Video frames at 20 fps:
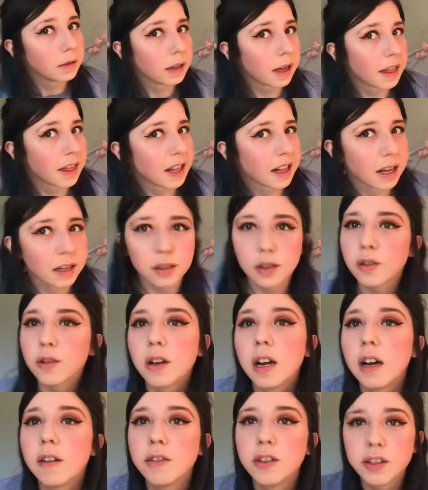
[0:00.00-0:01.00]
I think that's just
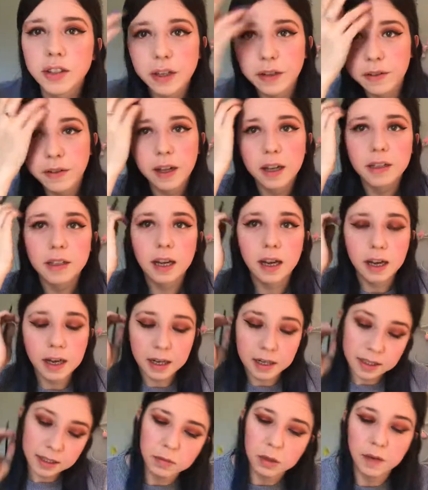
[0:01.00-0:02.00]
gonna have to do for that
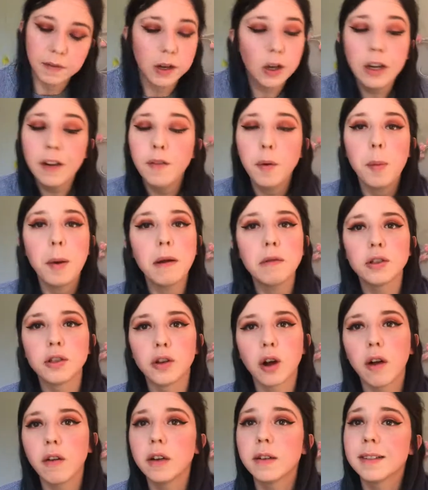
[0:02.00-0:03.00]
side. If you're looking for brow
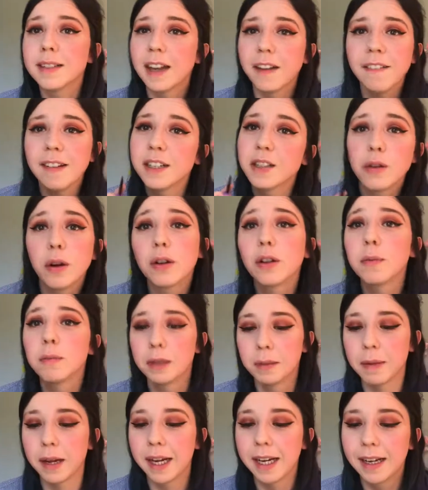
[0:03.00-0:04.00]
tutorials, definitely do not come
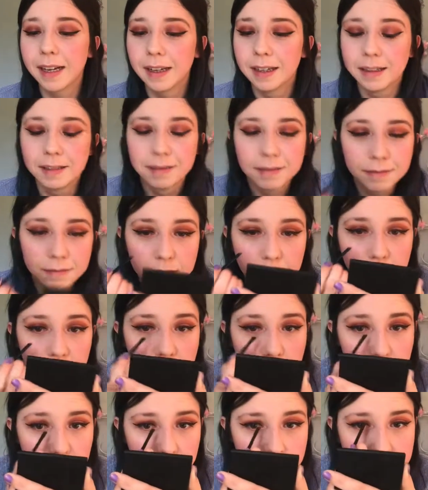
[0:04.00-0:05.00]
to me,
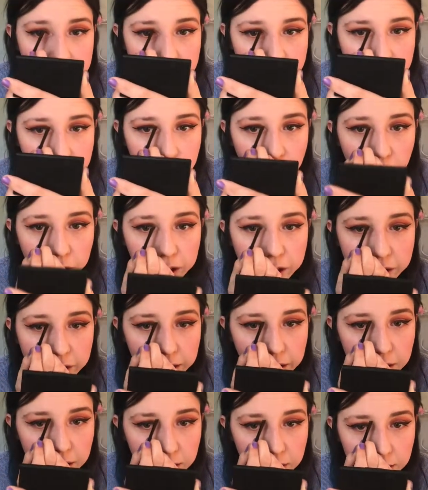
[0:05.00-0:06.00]
because I'm not your
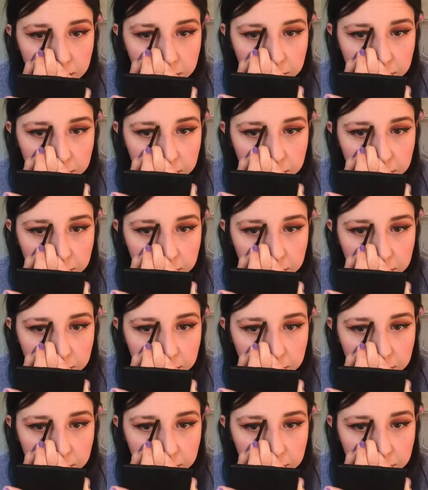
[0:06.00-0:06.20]
girl.